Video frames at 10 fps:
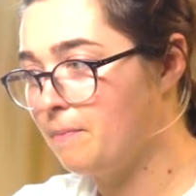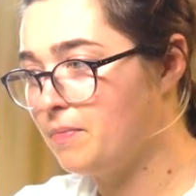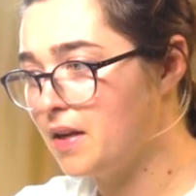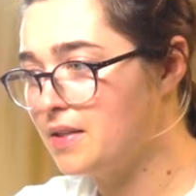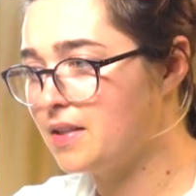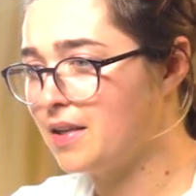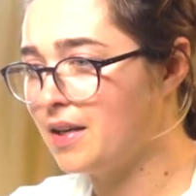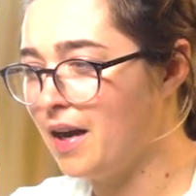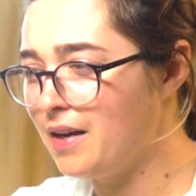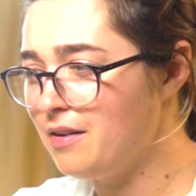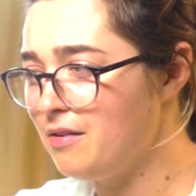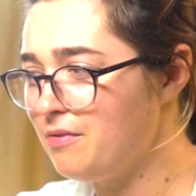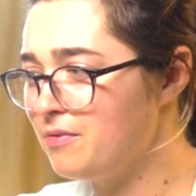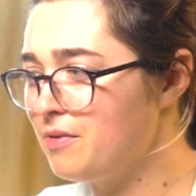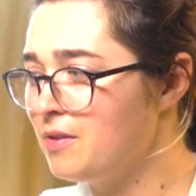that is kind
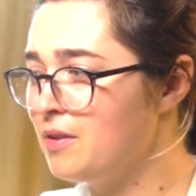of